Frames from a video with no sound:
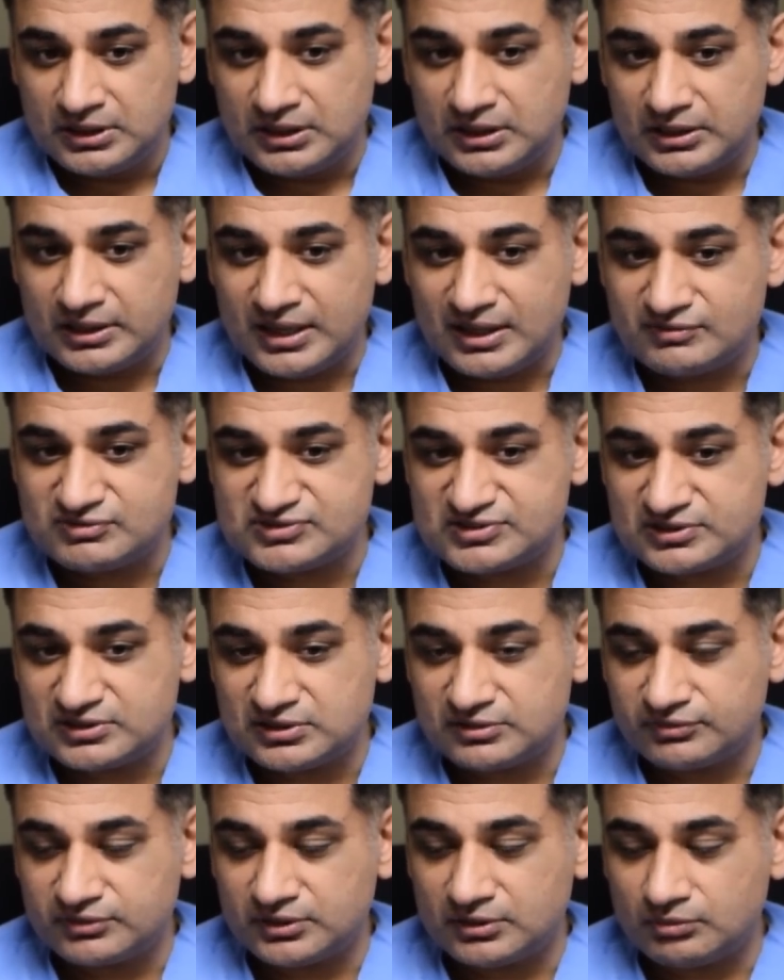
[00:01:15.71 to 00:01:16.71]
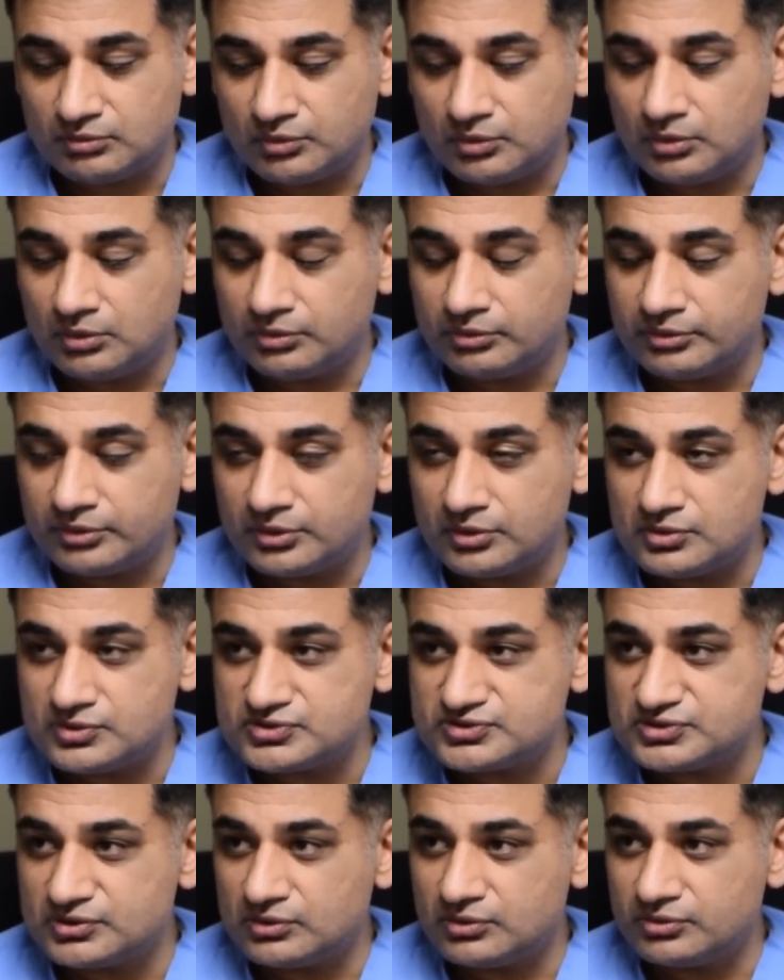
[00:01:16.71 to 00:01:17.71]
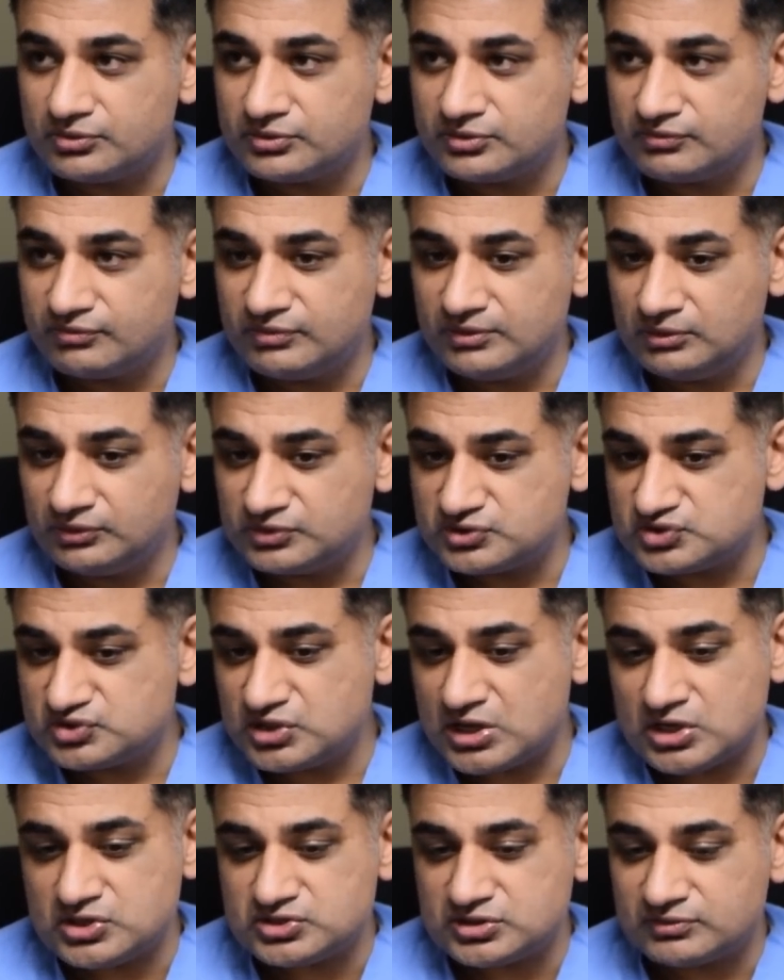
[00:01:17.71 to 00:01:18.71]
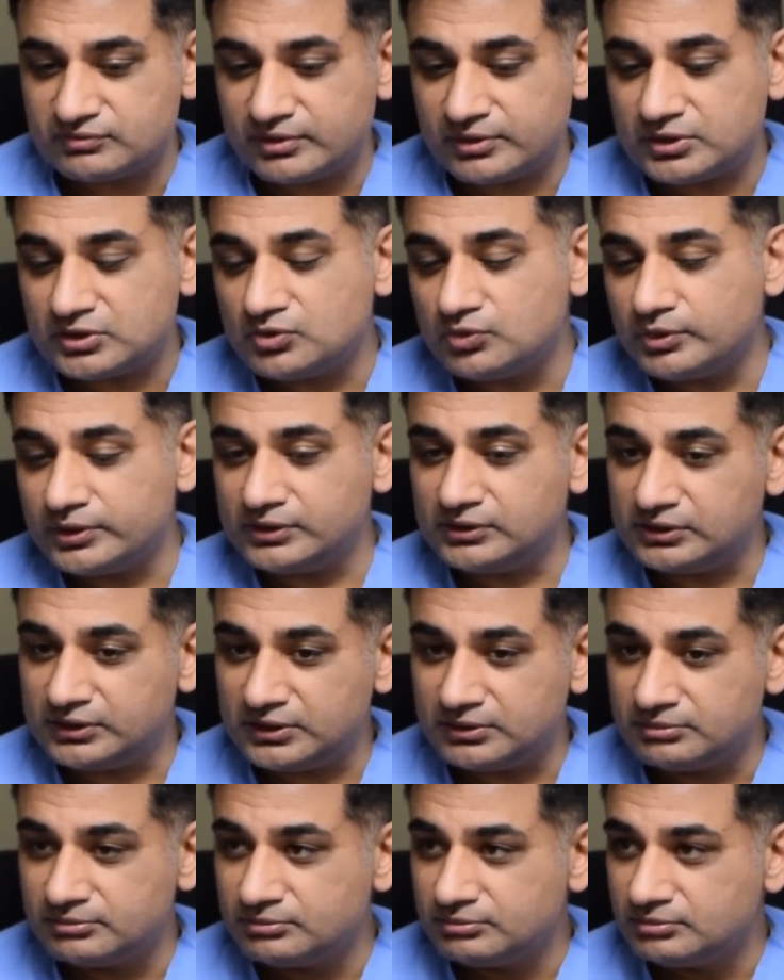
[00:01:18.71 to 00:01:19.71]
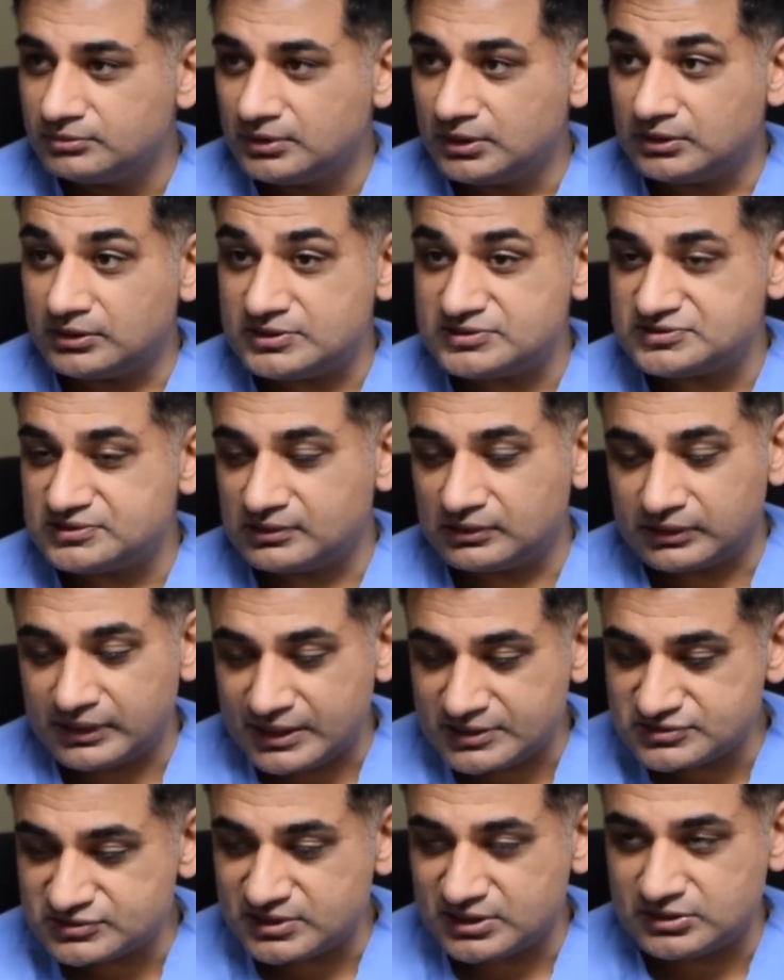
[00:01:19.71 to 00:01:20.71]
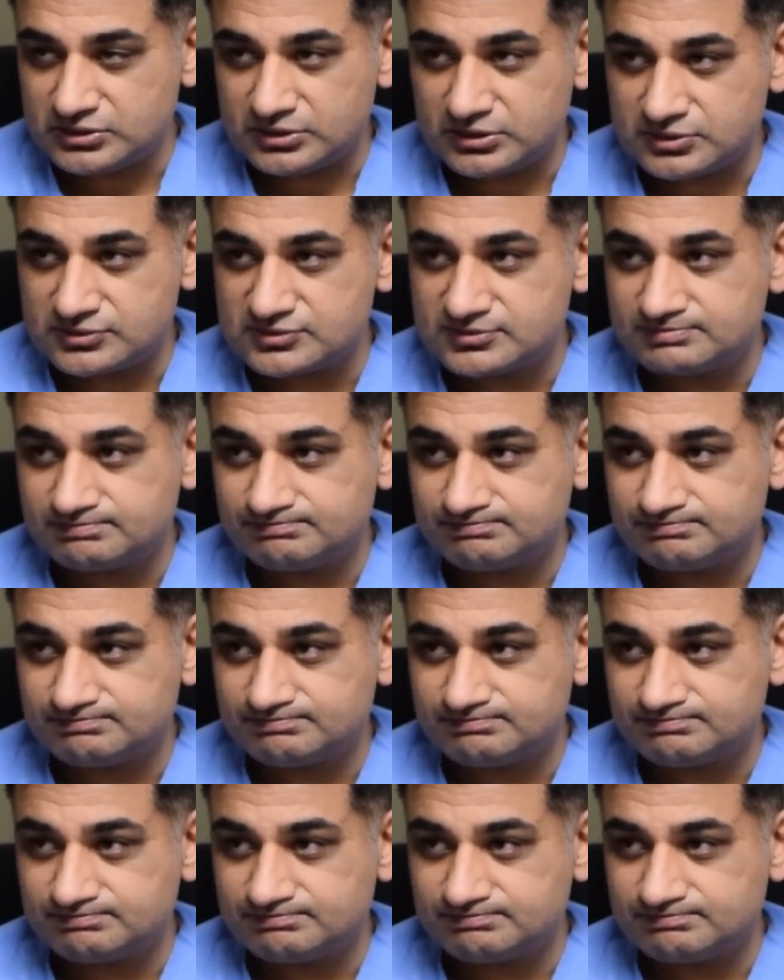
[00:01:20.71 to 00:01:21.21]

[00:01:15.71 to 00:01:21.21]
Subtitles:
and have a significant role in those. So the field is changing very quickly, at least in the last 10 years.